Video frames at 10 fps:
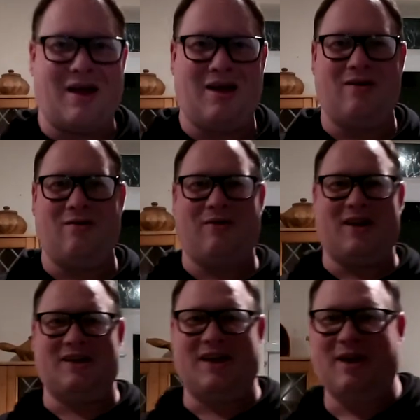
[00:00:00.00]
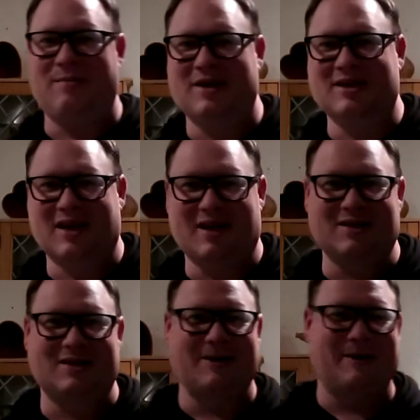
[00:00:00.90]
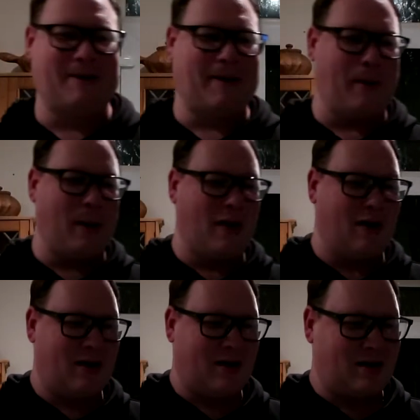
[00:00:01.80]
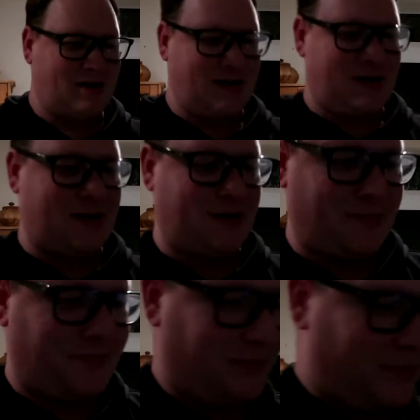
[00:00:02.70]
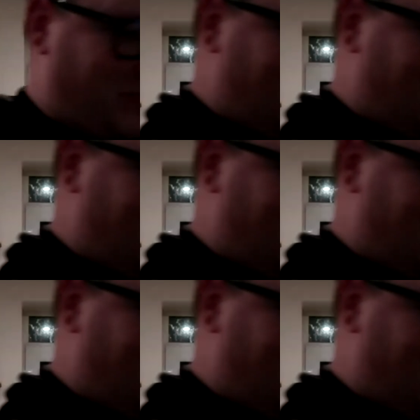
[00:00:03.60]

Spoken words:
and rich tea biscuits. It's